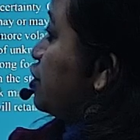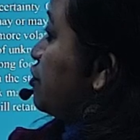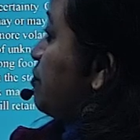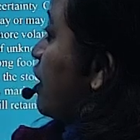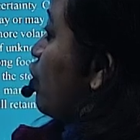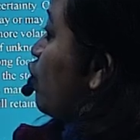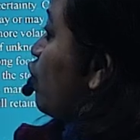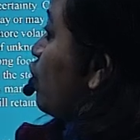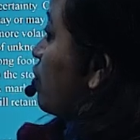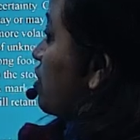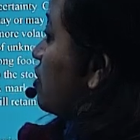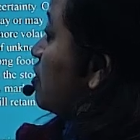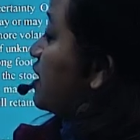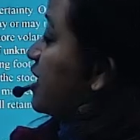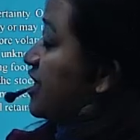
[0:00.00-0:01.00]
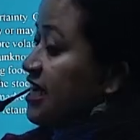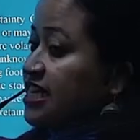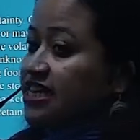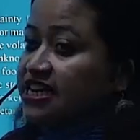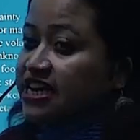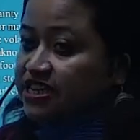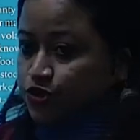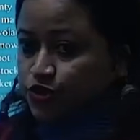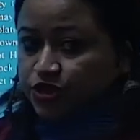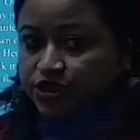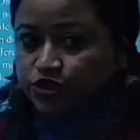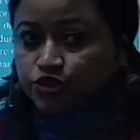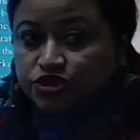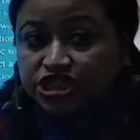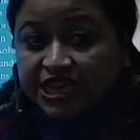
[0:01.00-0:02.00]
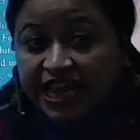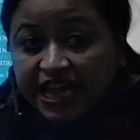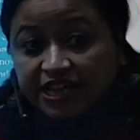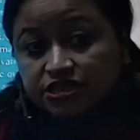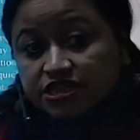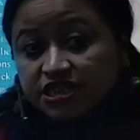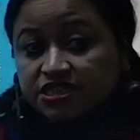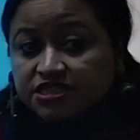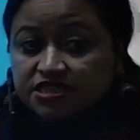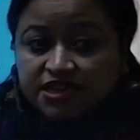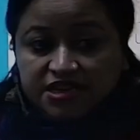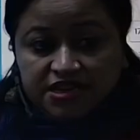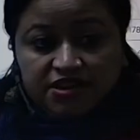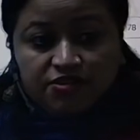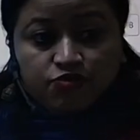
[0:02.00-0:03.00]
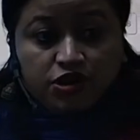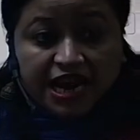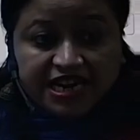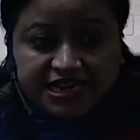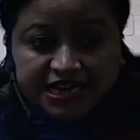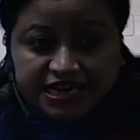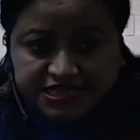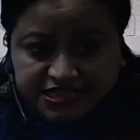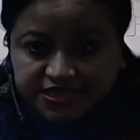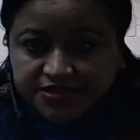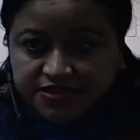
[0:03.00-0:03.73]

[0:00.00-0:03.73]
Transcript: may occur in an industry. So change is volatility.